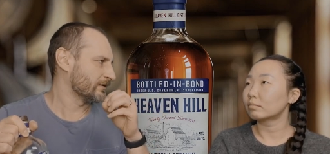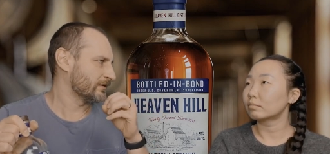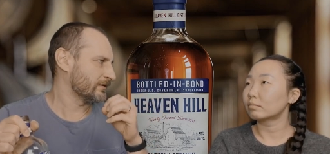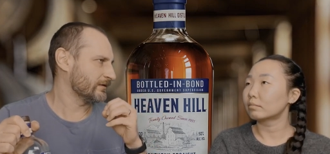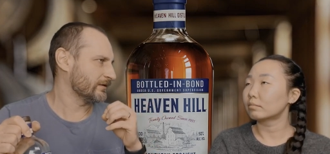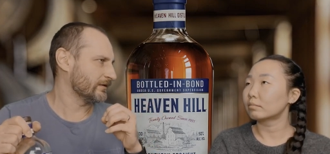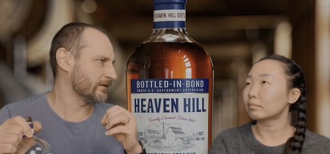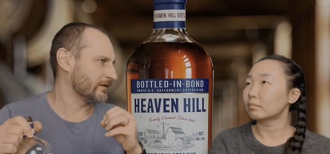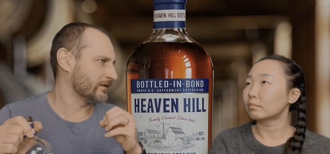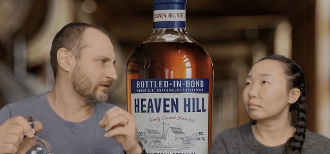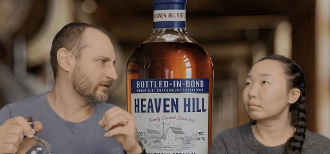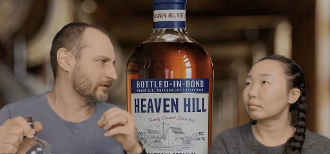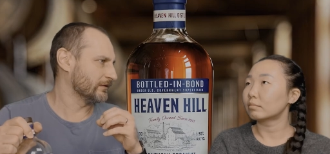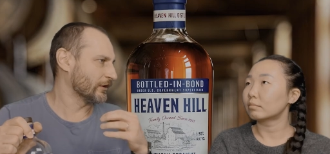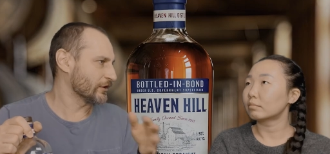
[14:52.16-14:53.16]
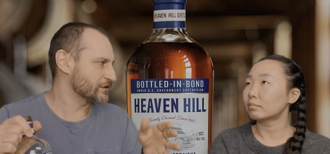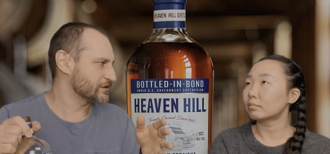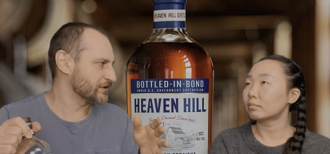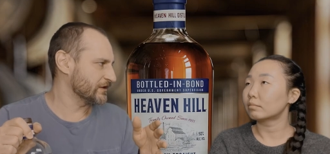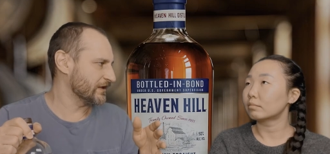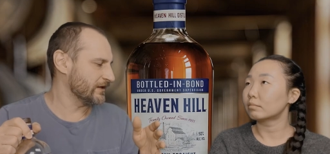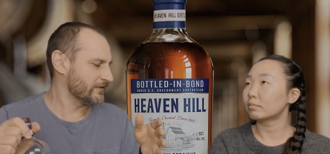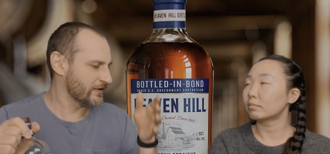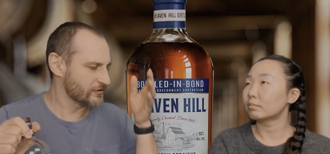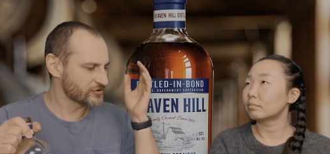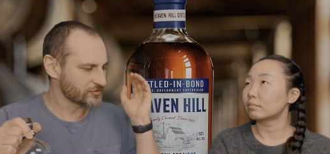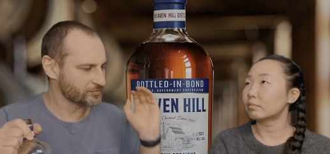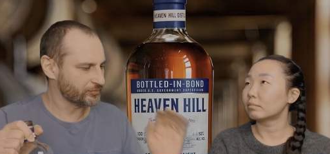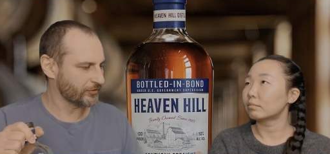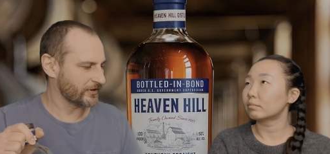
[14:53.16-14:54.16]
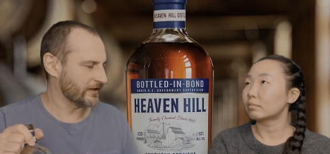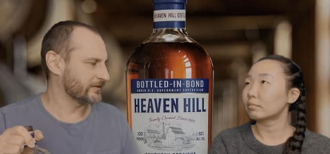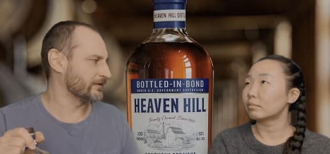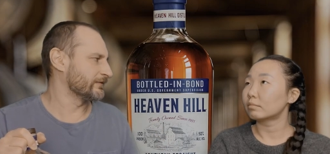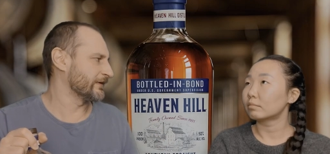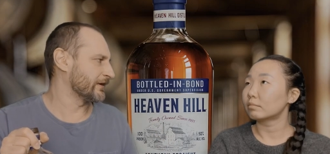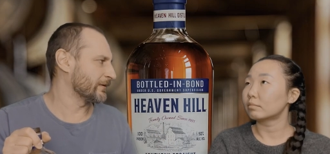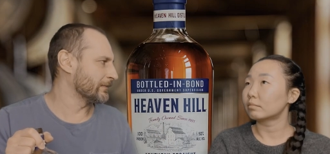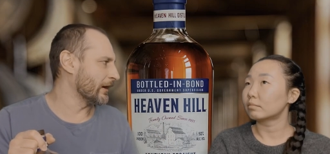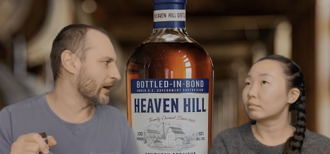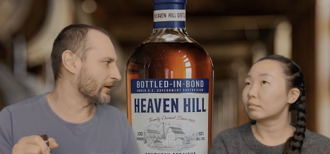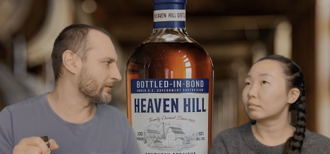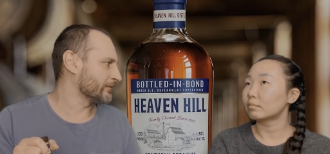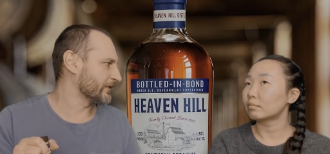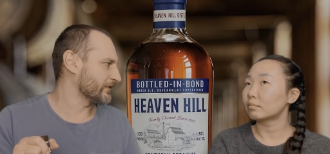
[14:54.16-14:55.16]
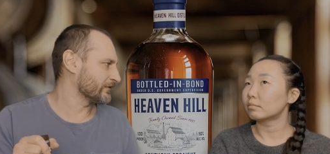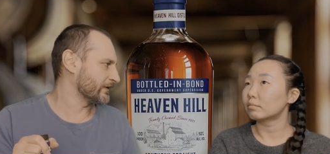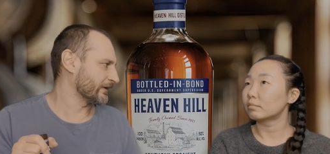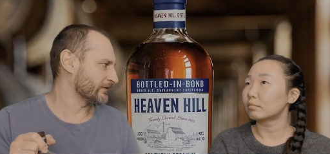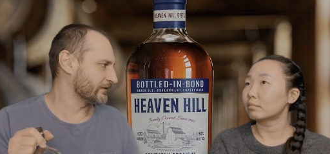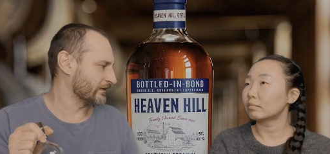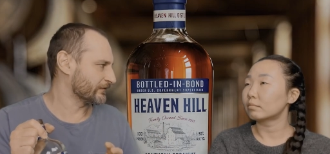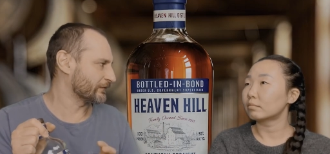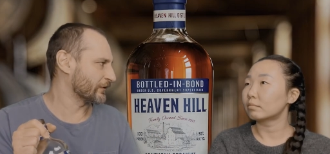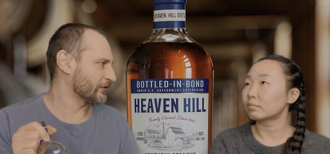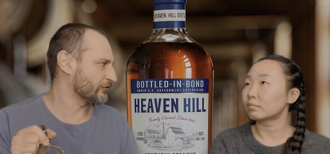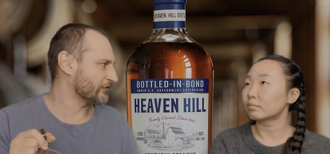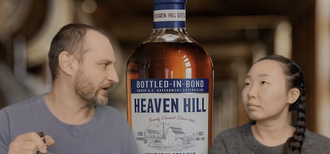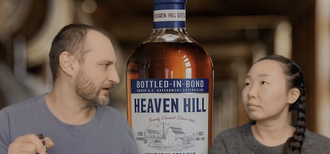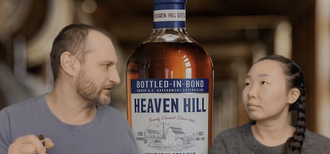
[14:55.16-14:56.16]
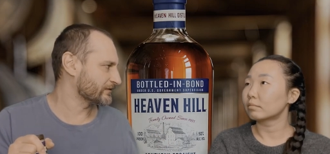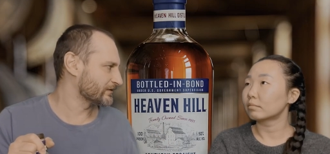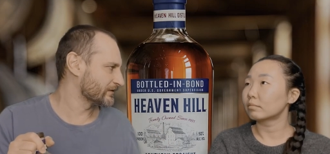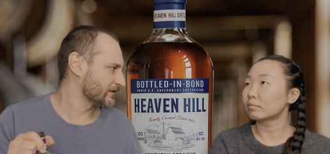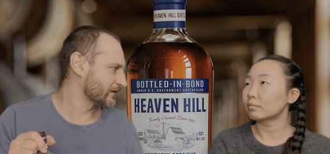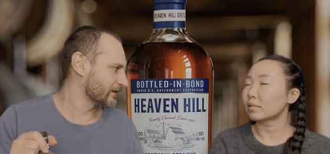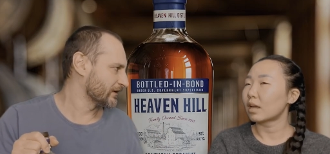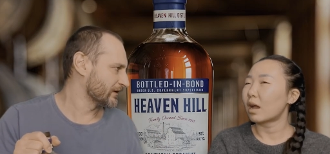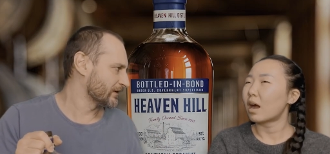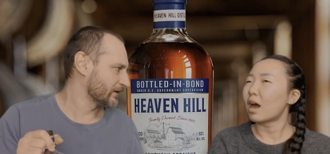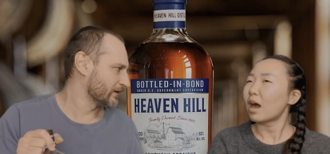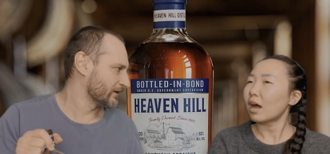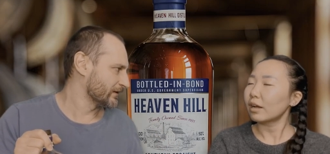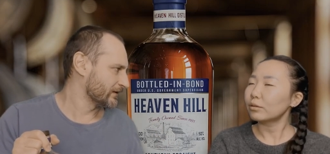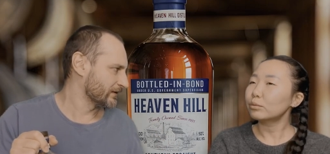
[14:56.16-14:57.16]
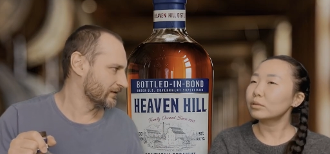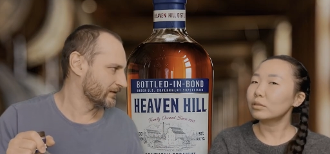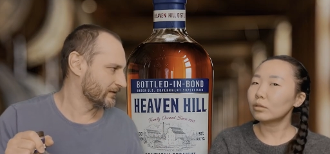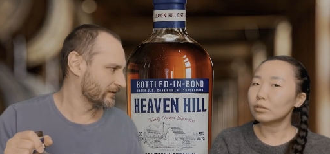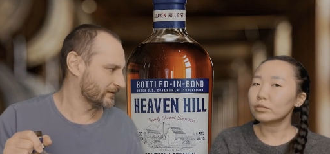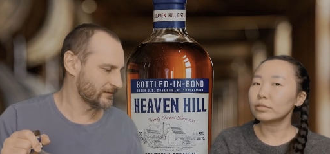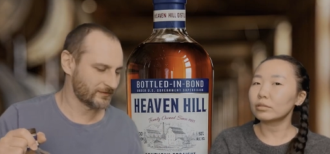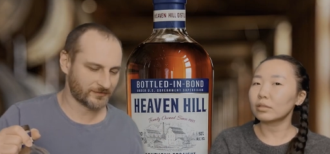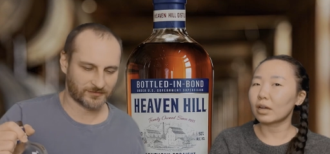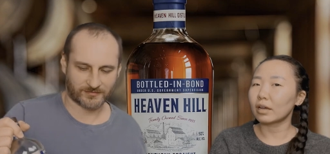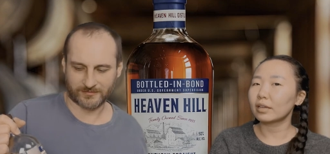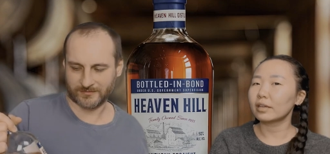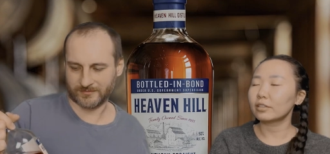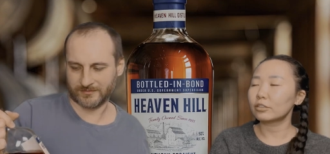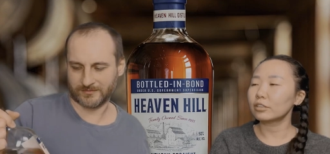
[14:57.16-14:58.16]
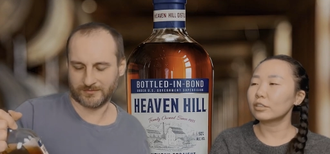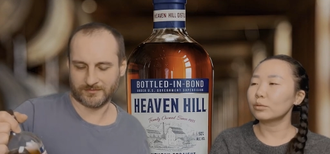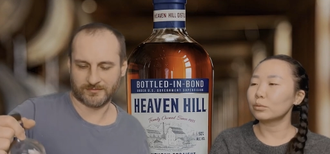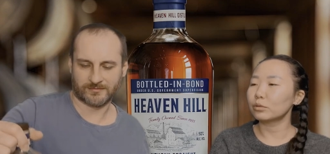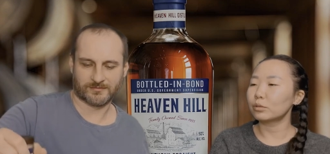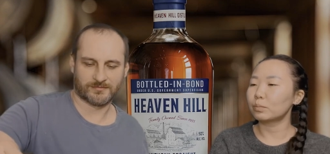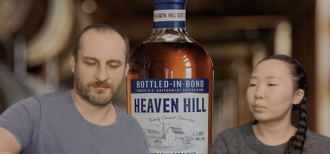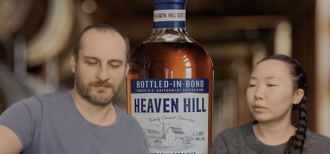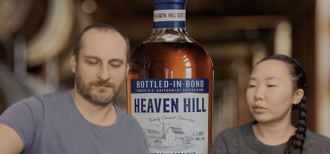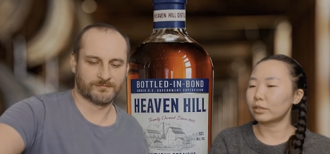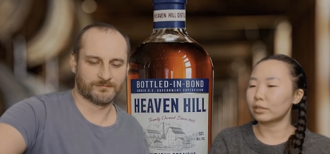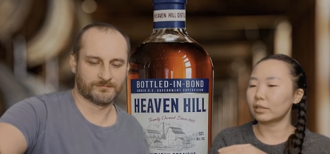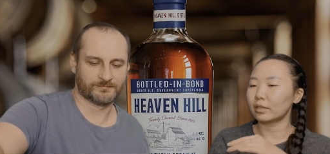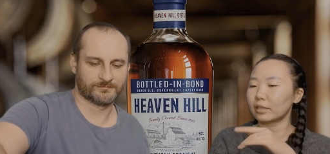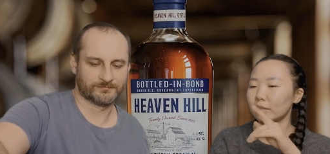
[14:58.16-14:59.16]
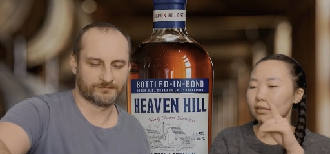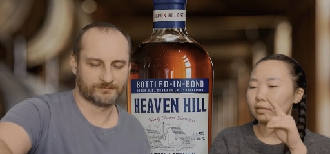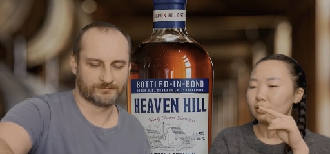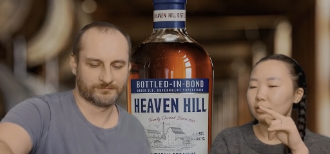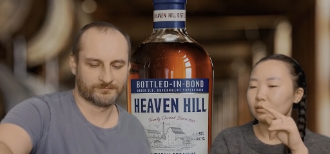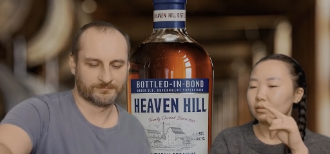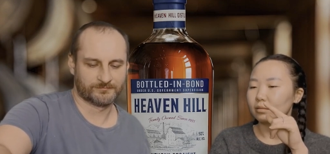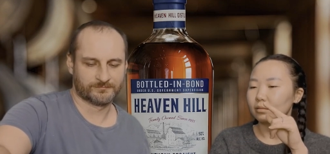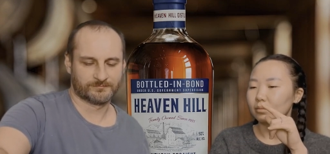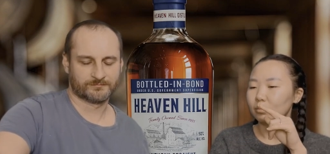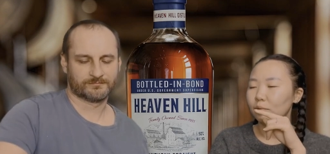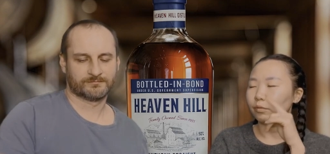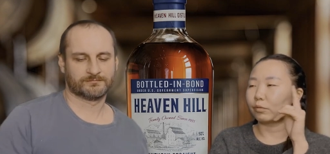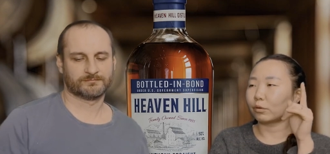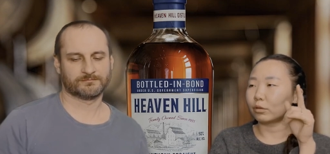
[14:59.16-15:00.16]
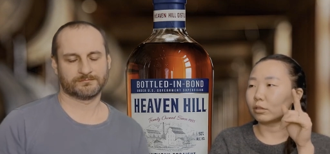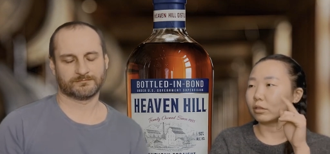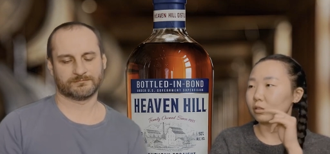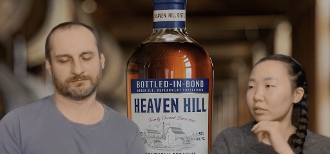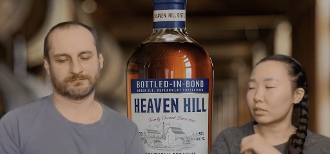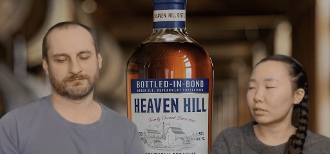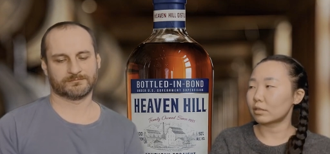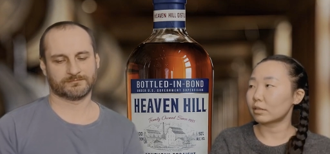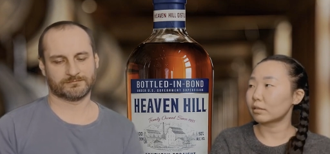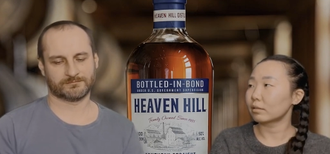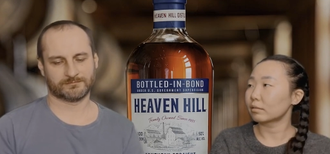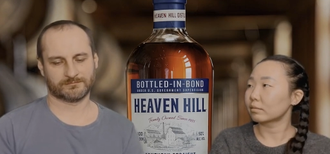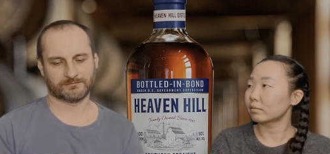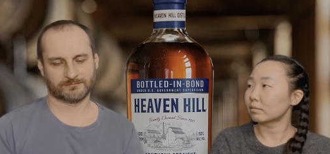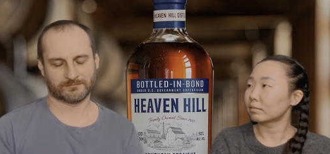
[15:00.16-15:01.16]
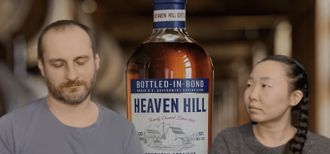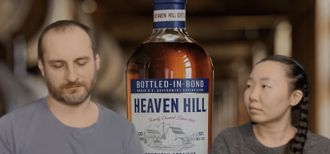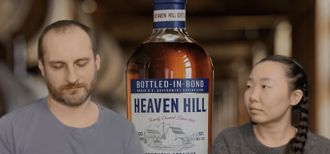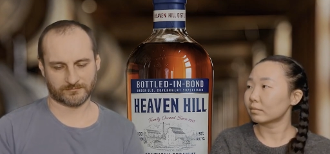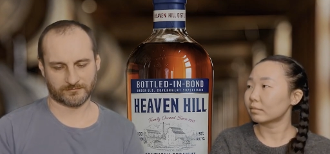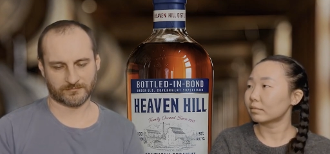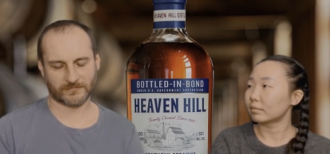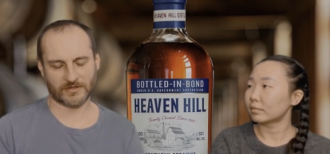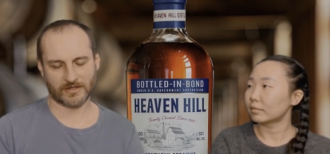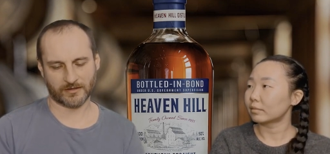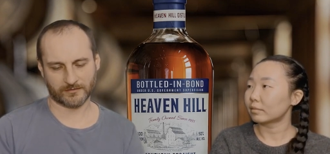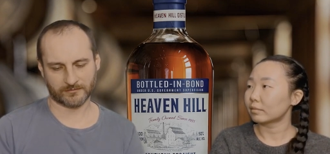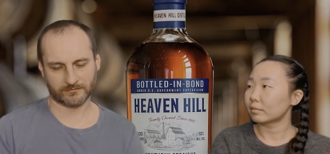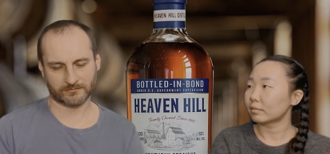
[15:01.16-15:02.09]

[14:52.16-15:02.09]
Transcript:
Speaker 1: uh, Larceny, they just put it at the very bottom. That's like as far as taste.
Speaker 2: I would also, I actually would put it like before Larson. Yeah.